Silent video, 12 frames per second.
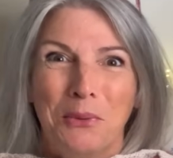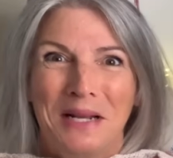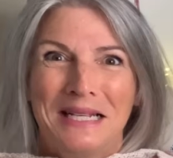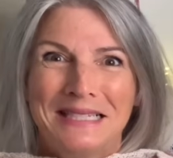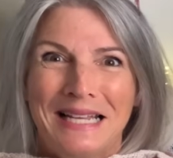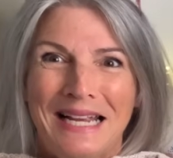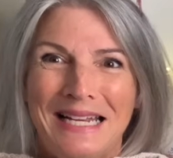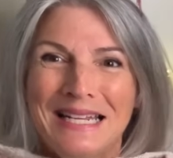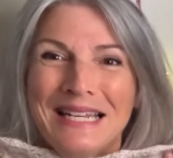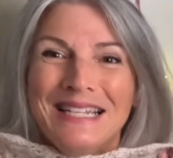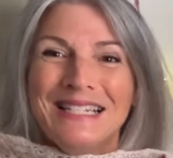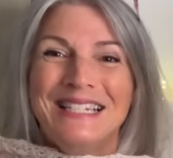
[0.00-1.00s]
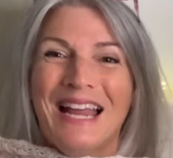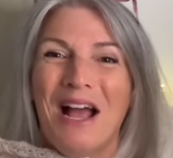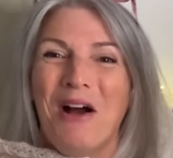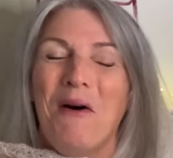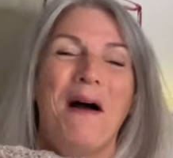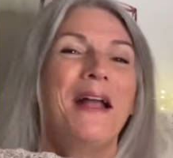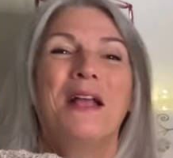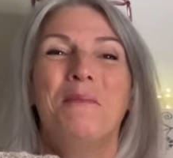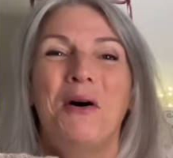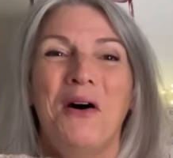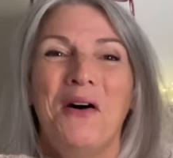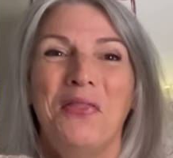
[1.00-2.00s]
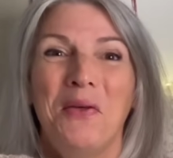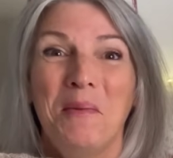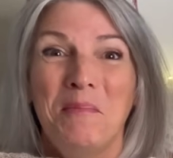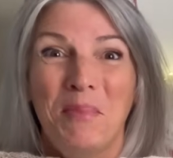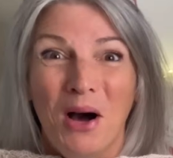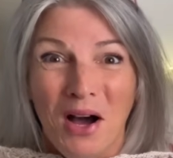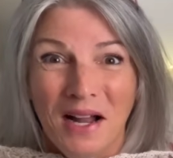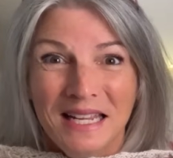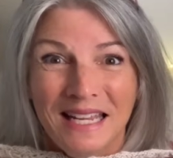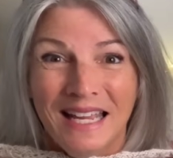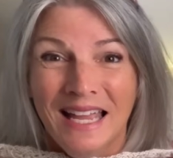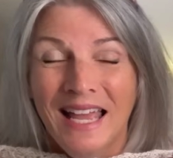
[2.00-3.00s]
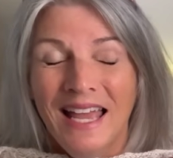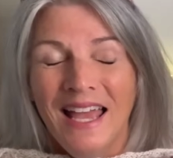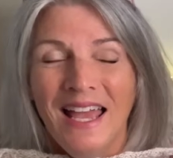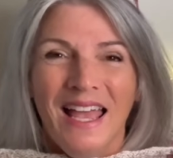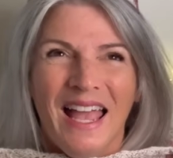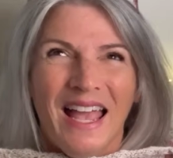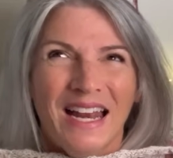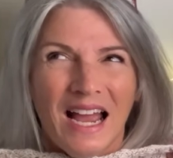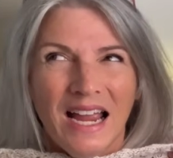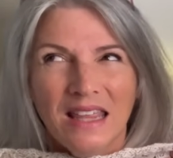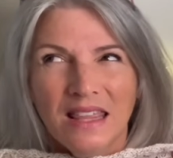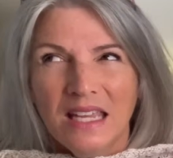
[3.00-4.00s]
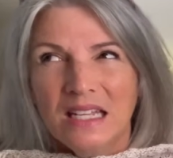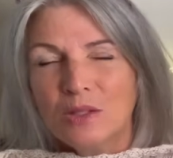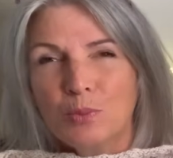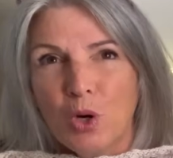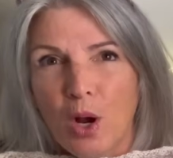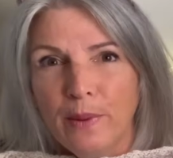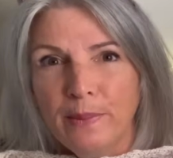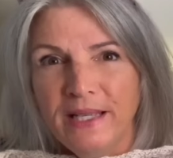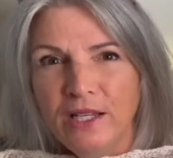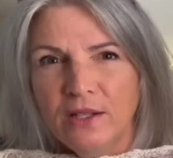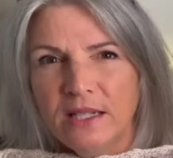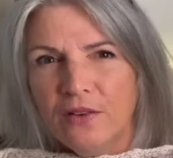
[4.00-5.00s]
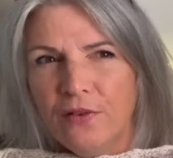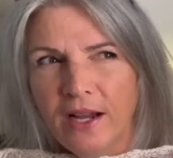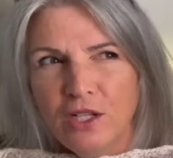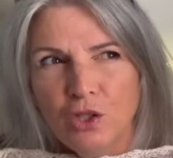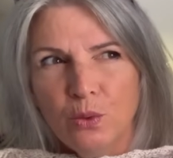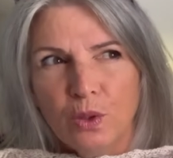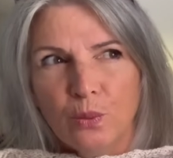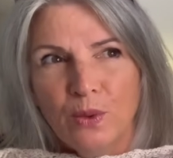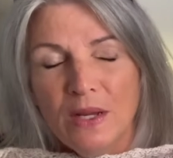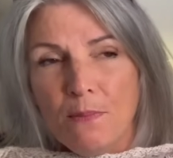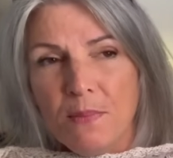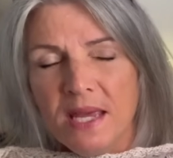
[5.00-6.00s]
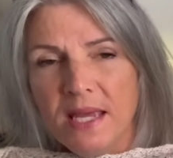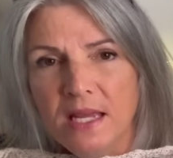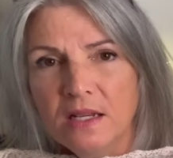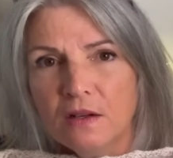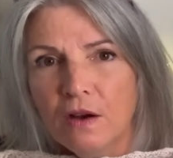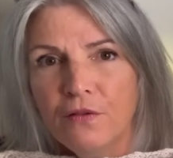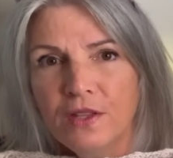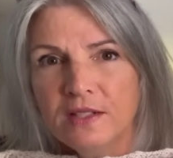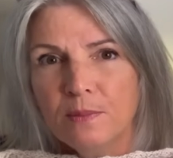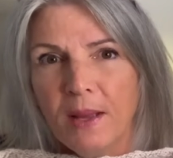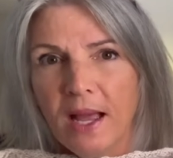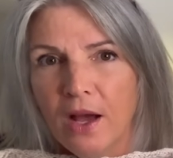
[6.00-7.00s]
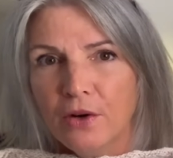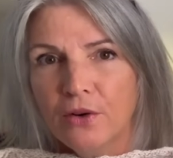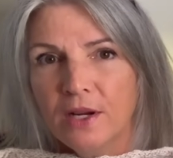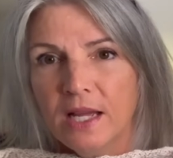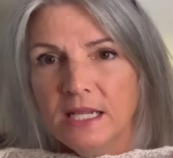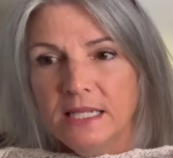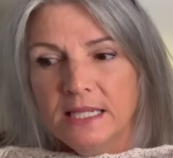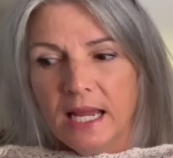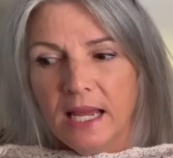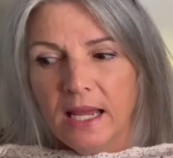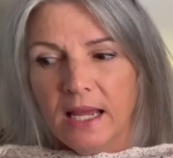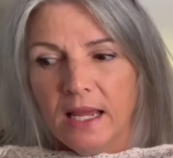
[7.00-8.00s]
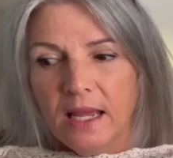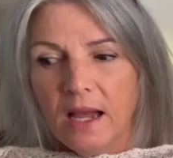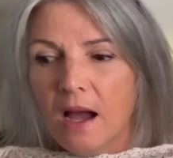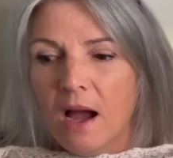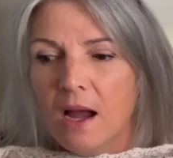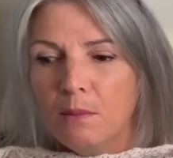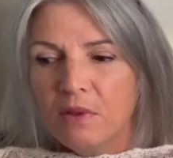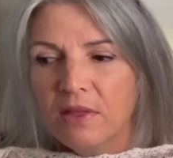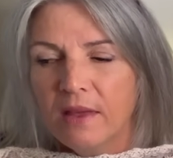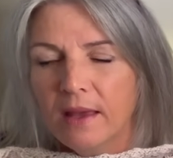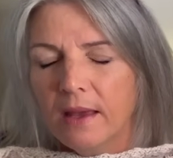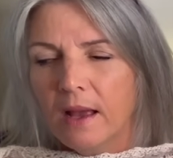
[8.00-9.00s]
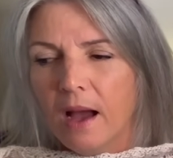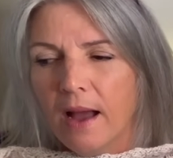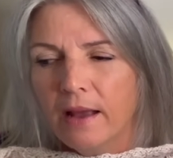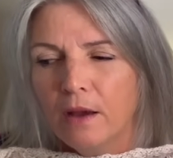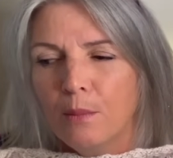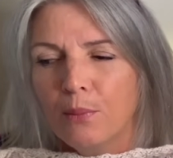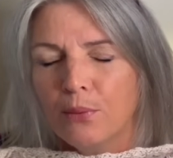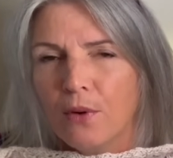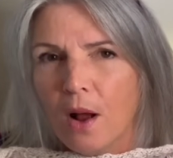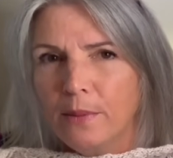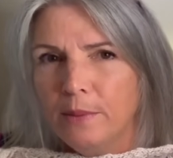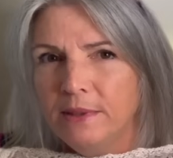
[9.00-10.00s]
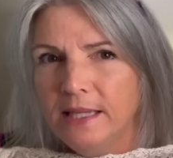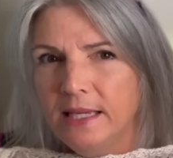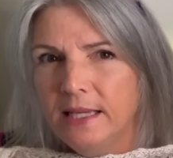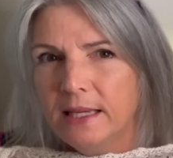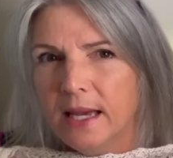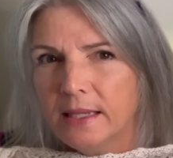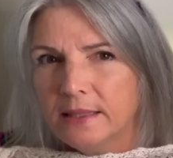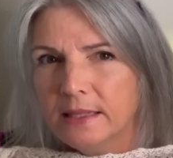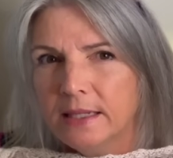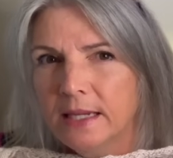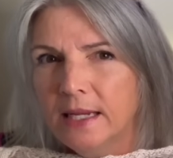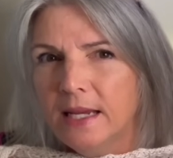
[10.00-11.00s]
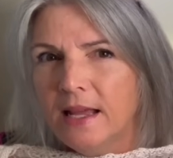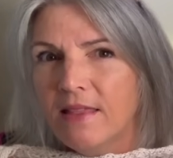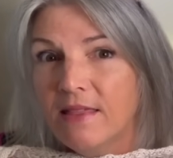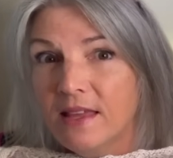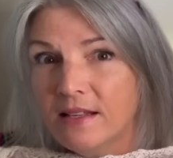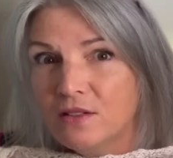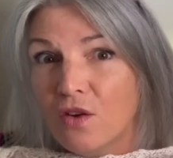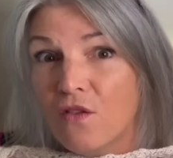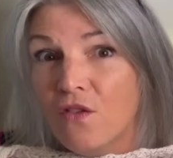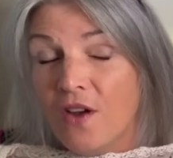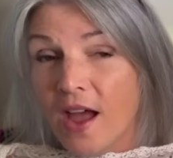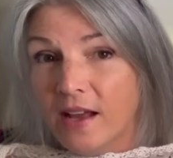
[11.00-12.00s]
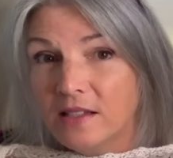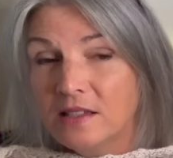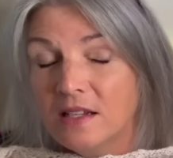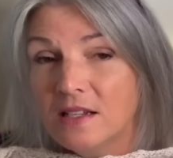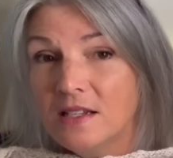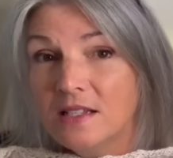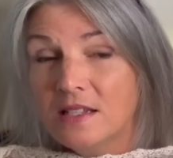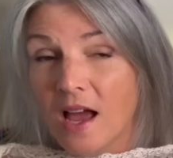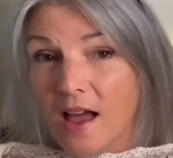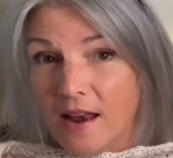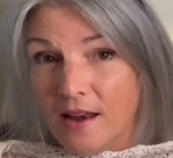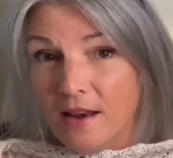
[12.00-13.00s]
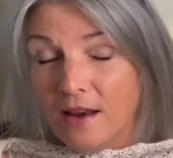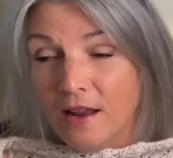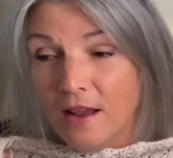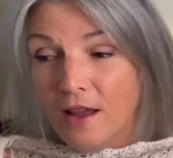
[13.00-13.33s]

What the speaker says: excited because now I am on the body. And I think it's probably good if I do a repeat of this pattern a day. I'm thinking I can probably get this vest done